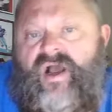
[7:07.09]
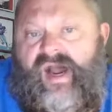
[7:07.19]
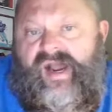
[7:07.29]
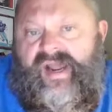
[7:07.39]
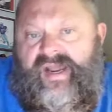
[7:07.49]

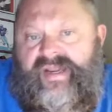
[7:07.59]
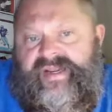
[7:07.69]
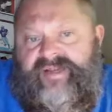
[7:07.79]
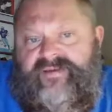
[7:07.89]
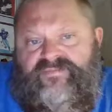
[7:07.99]

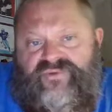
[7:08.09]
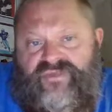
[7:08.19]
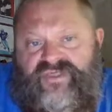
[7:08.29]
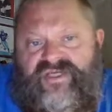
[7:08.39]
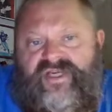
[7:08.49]
I
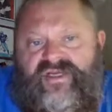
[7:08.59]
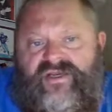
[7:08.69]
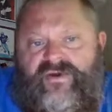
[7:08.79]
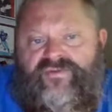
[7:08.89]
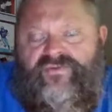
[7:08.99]
proceed to
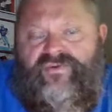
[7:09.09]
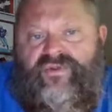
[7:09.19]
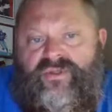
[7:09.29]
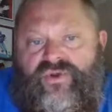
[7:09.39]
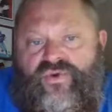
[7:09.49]
go through the
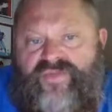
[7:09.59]
loop,